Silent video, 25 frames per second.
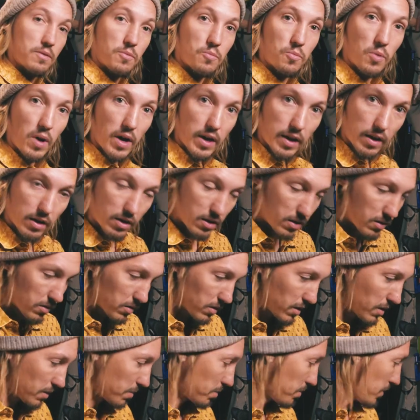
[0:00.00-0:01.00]
Rycote
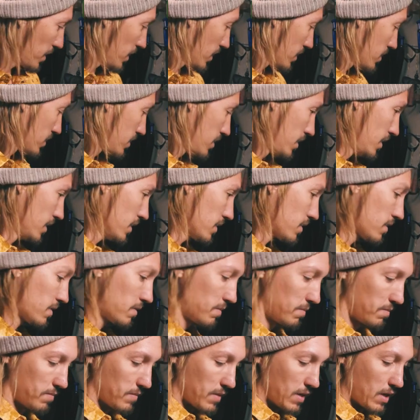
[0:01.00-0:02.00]
that makes these.
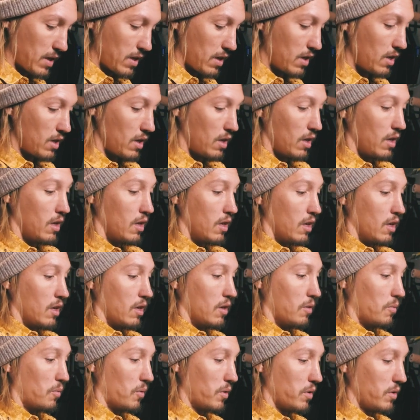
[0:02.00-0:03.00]

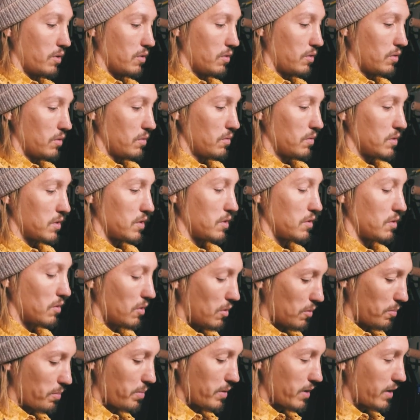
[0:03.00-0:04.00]
What you do is you
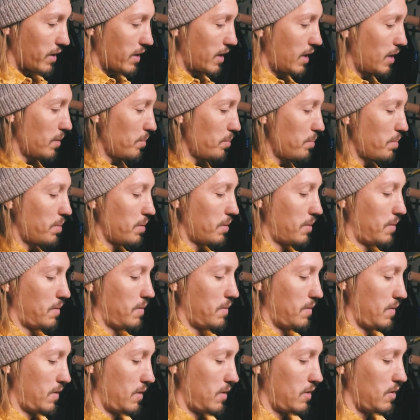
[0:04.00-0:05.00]
open it up,
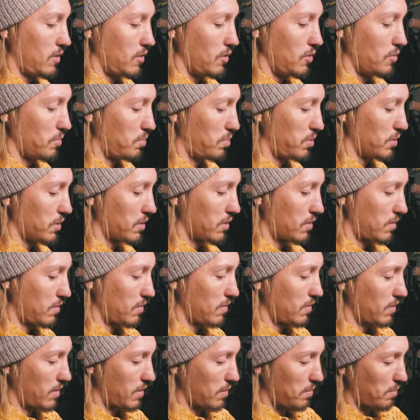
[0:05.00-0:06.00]
you put
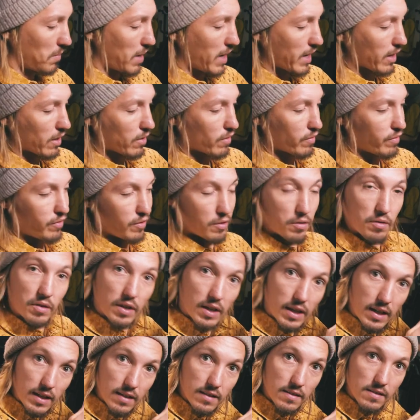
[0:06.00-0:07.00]
the microphone
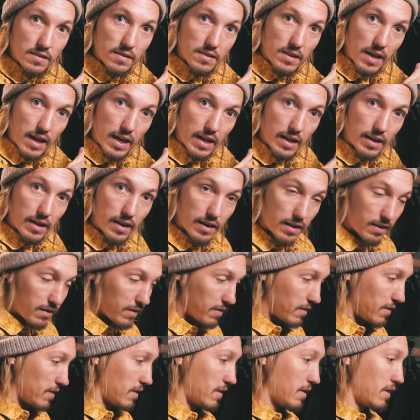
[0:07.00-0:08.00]
inside
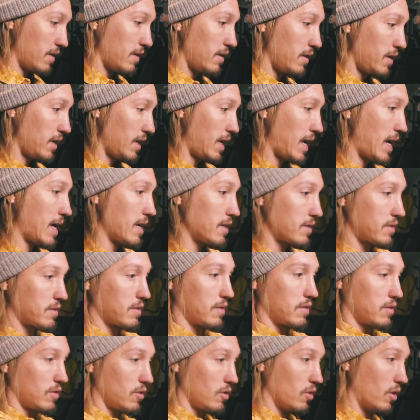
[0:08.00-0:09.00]
it. It has,
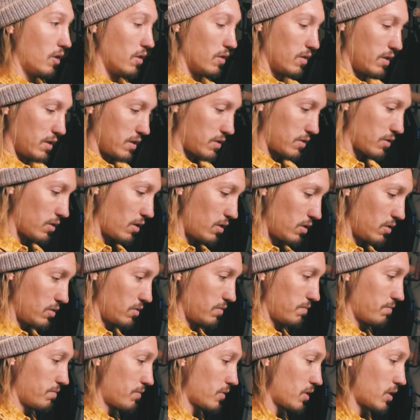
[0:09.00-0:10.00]
it's
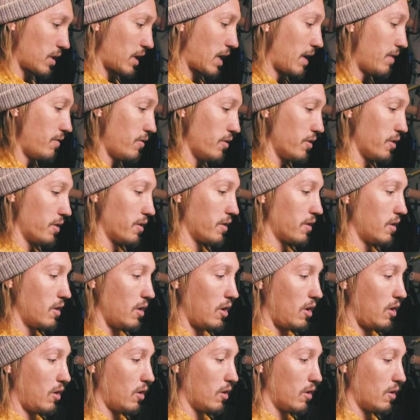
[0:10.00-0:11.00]
covered
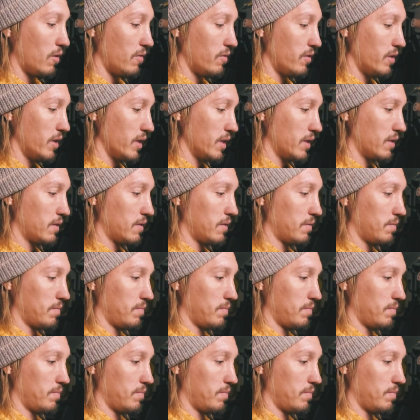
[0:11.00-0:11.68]
all over it.